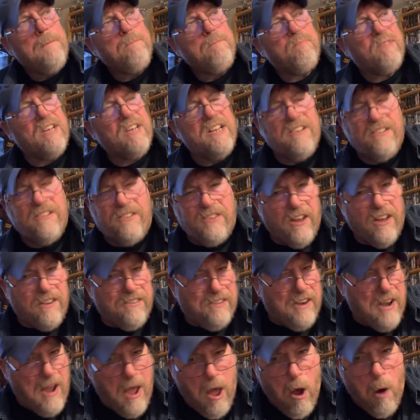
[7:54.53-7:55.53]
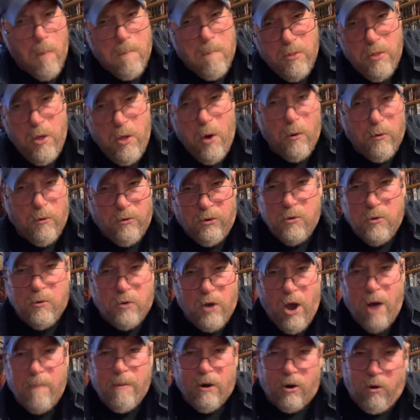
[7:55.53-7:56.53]
This doesn't help those who
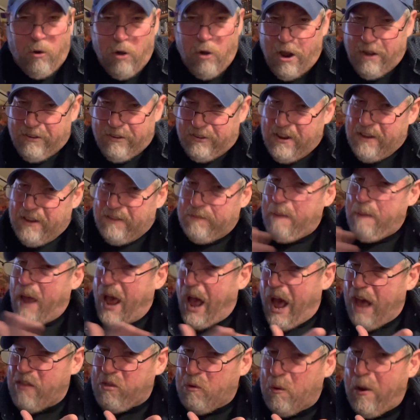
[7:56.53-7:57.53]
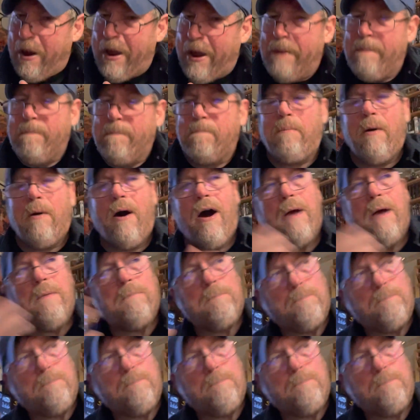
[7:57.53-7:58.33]
come across his pathway, but